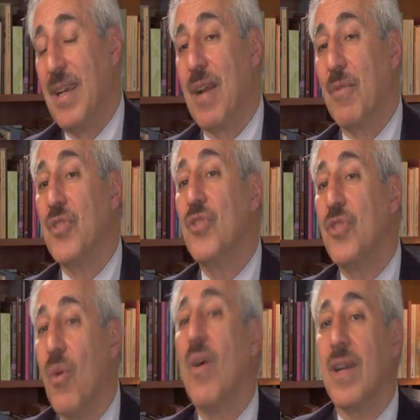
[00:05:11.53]
I was
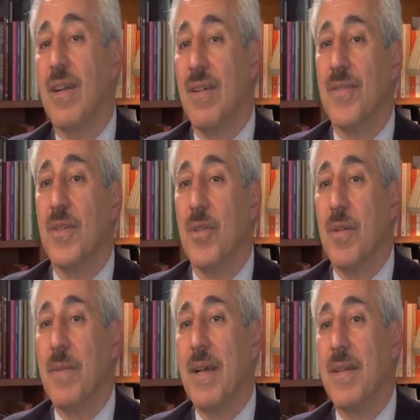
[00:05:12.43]
so uncomfortable
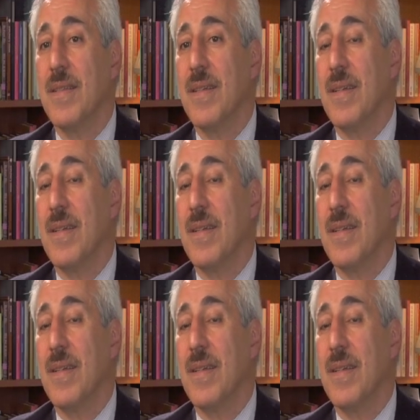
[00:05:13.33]
about it.